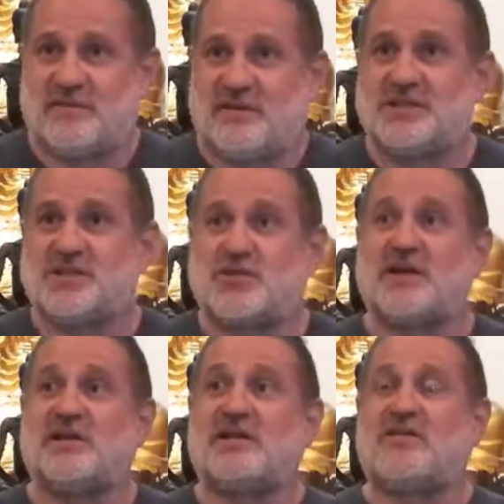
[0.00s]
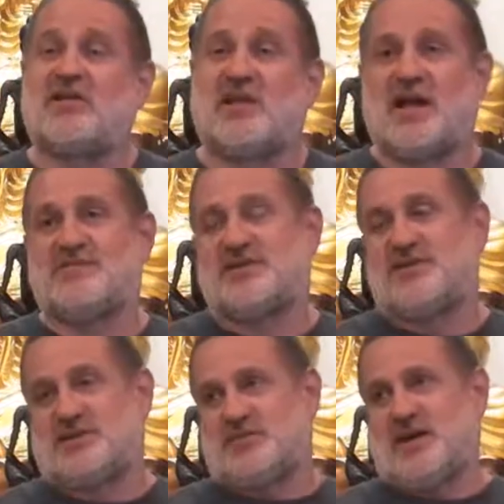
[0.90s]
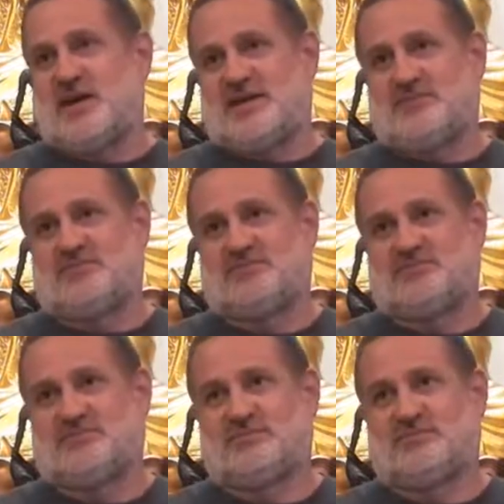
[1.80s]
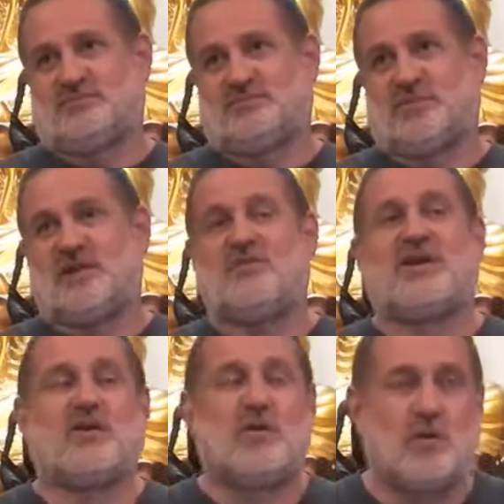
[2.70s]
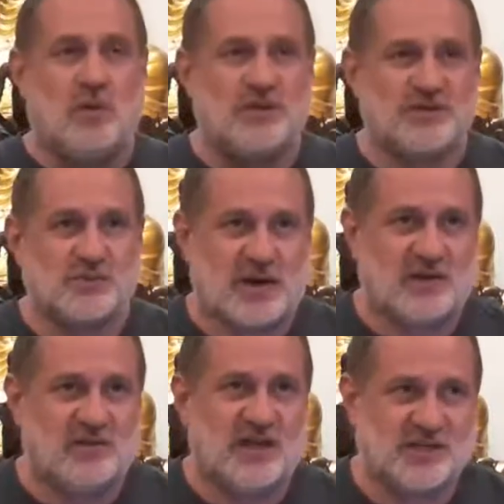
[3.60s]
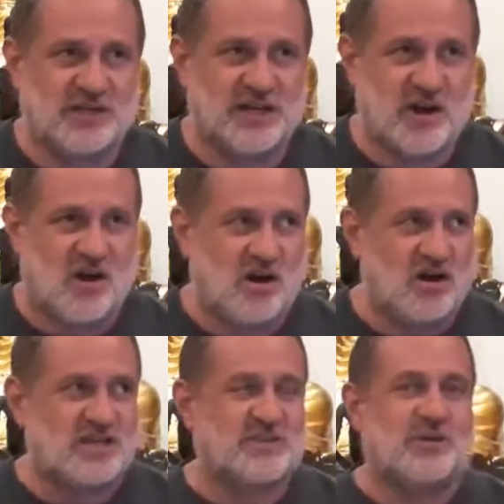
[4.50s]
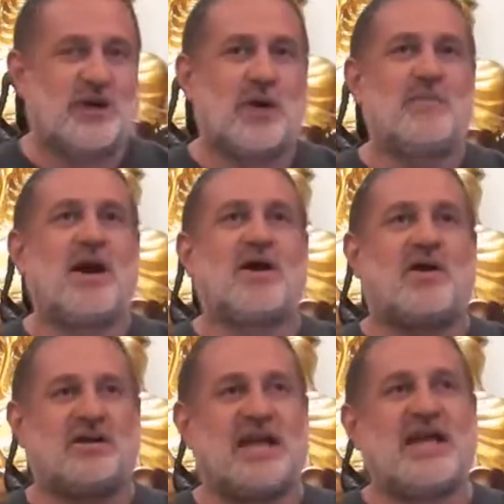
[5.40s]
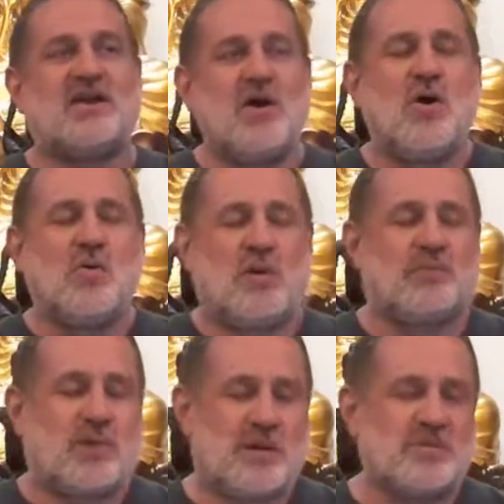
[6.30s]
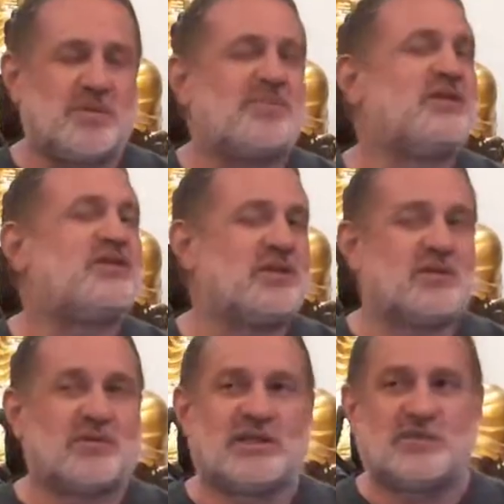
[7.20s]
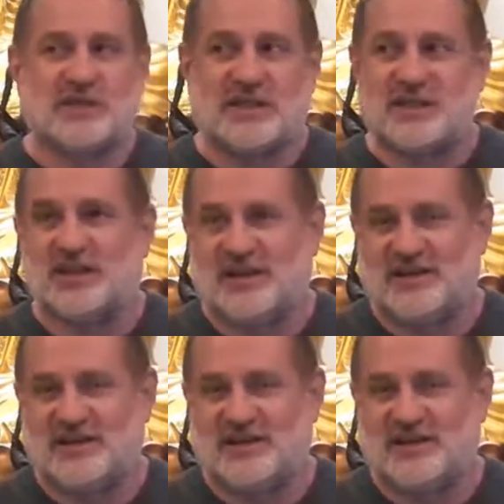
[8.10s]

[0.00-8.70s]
Let's try to live our lives in this way. And if we could hold this recollection in our hearts as we go about our day, we'll probably be doing really, really good.